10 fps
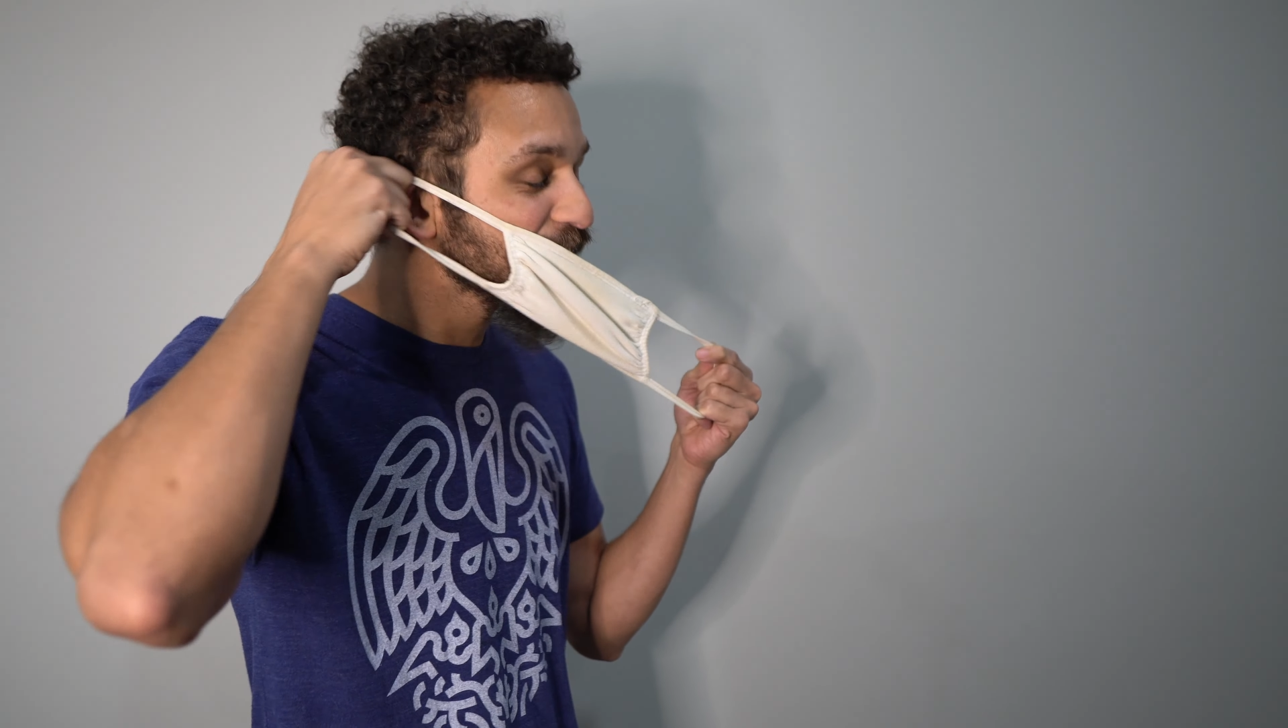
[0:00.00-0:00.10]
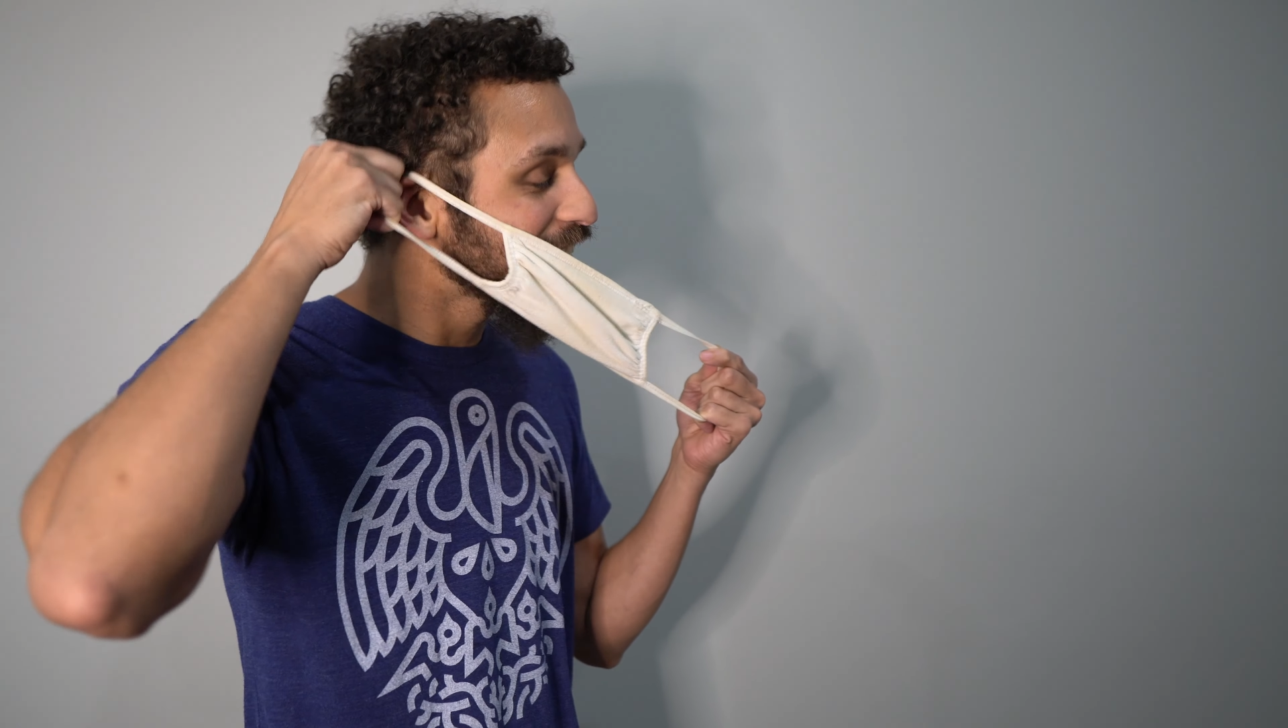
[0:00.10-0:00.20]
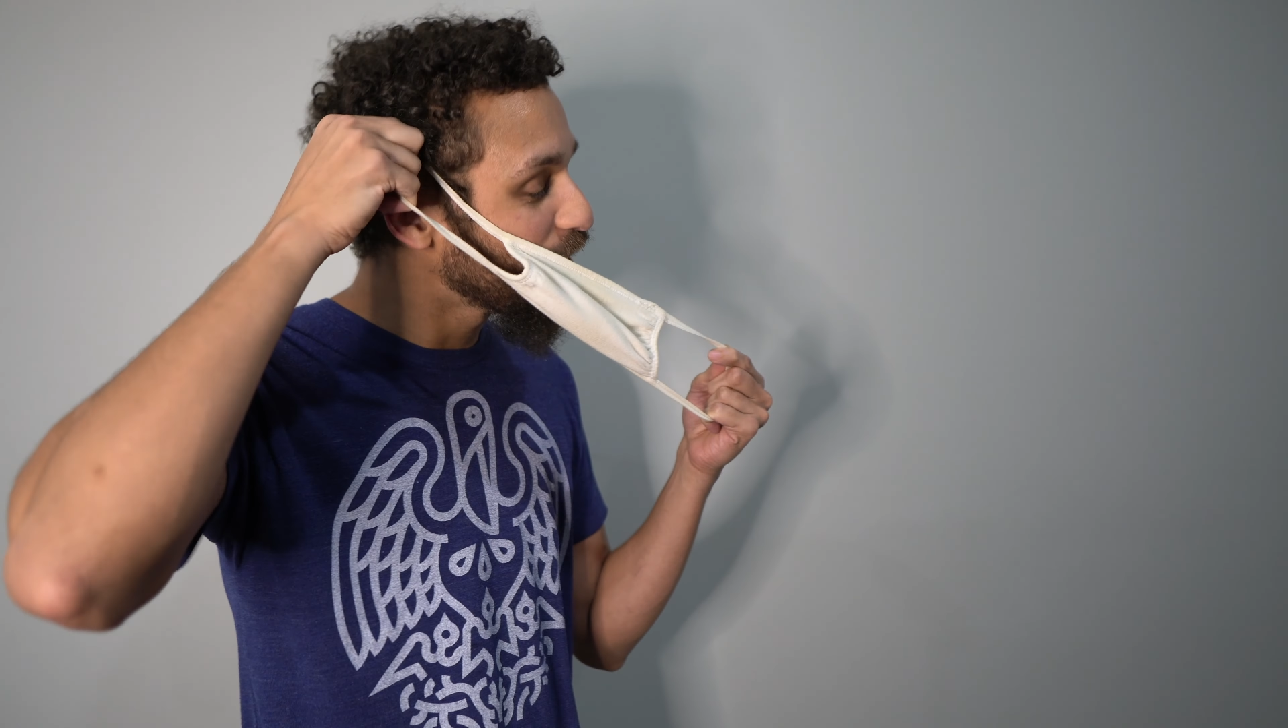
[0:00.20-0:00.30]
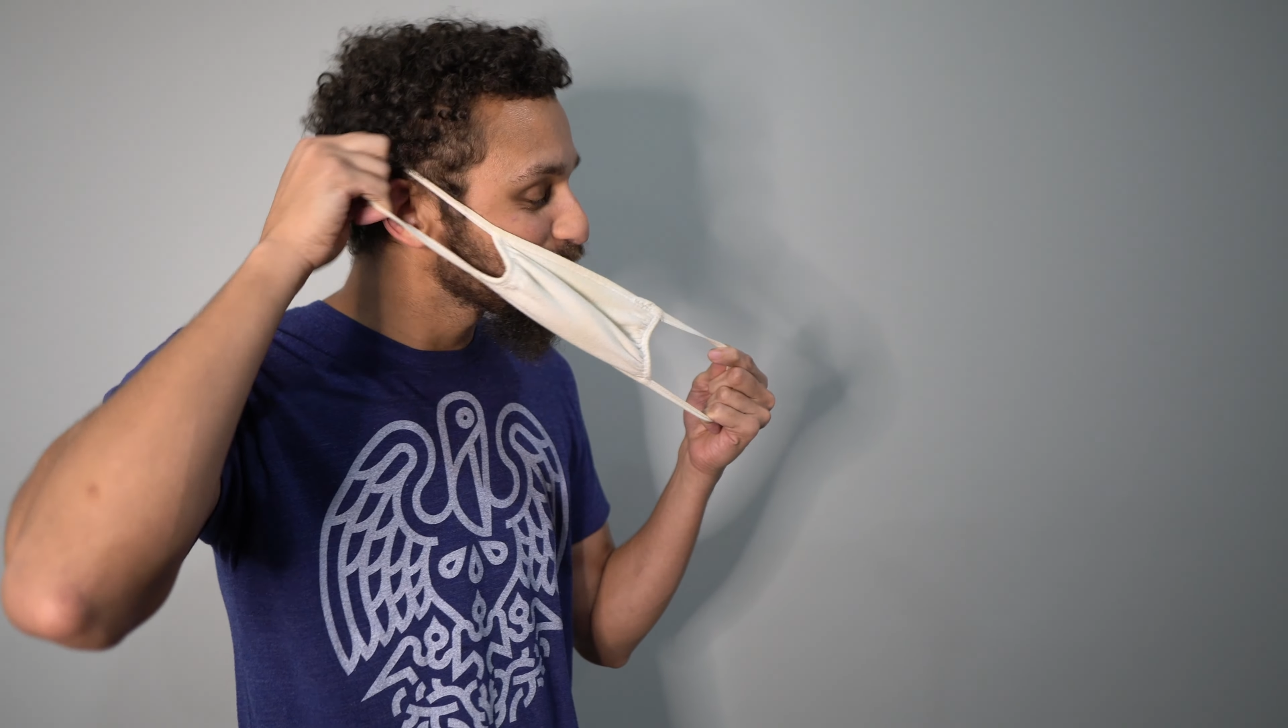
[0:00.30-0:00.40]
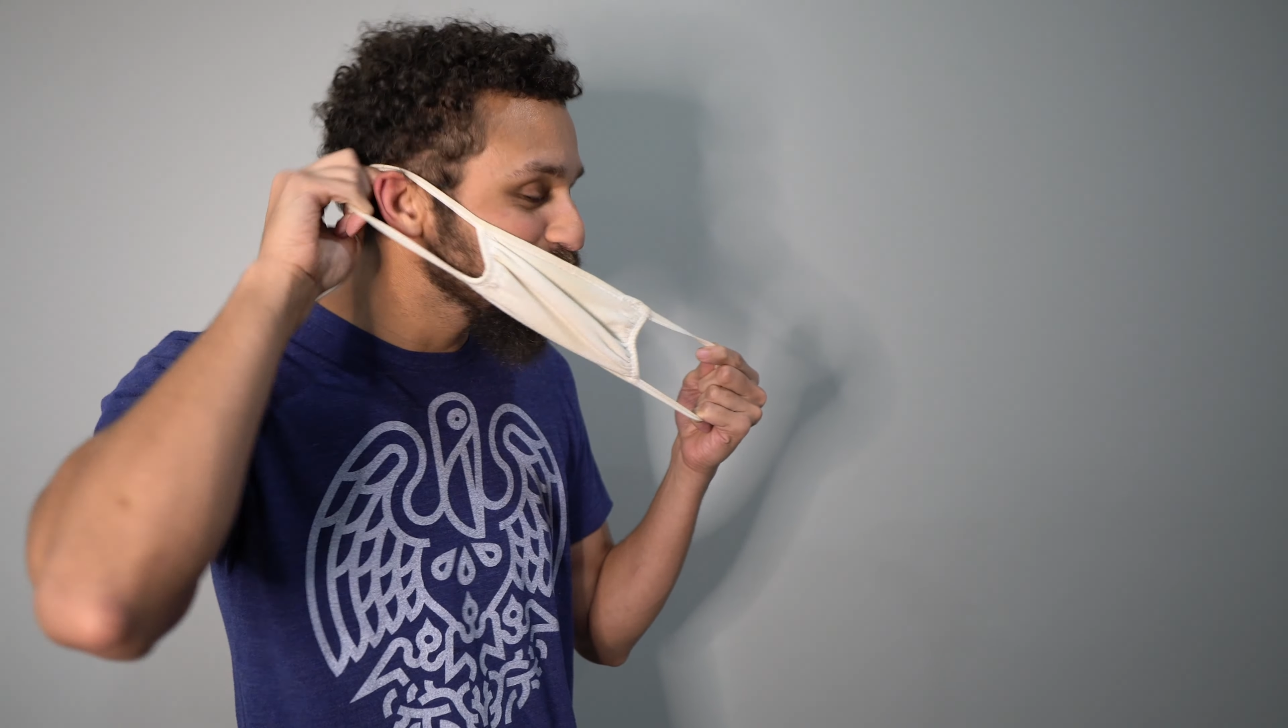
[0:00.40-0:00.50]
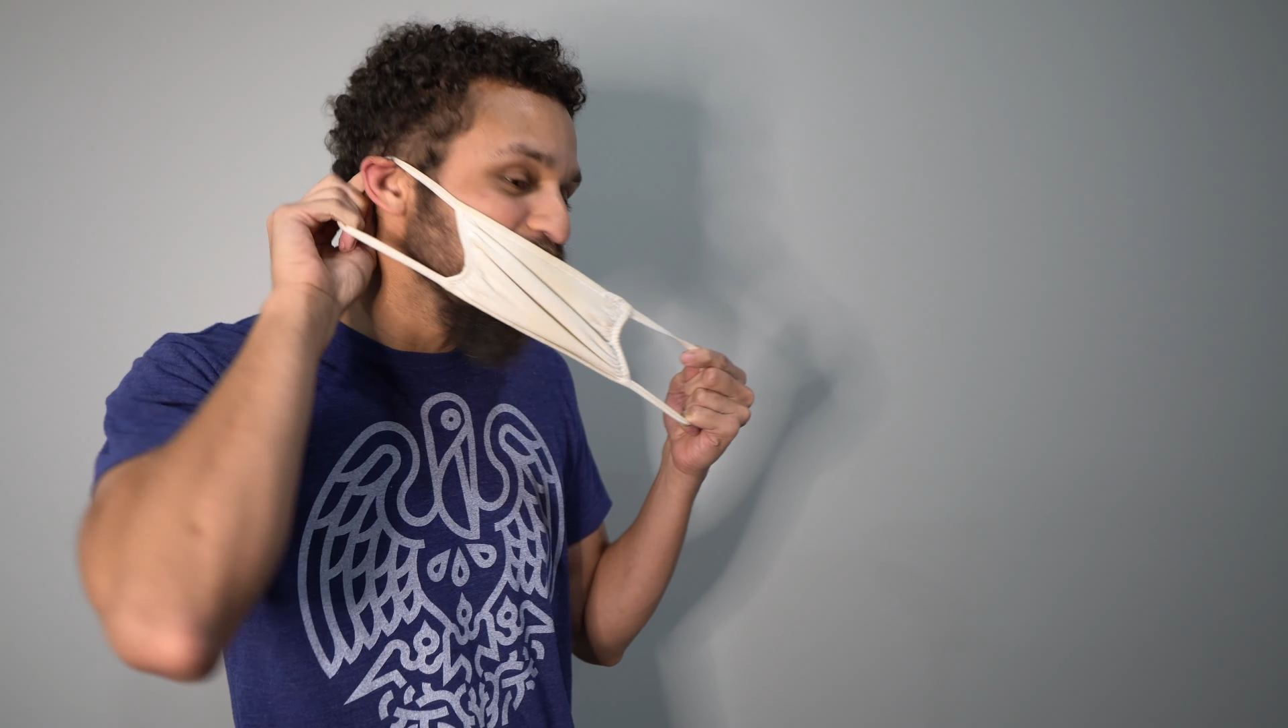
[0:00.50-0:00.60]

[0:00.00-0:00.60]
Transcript: I got all this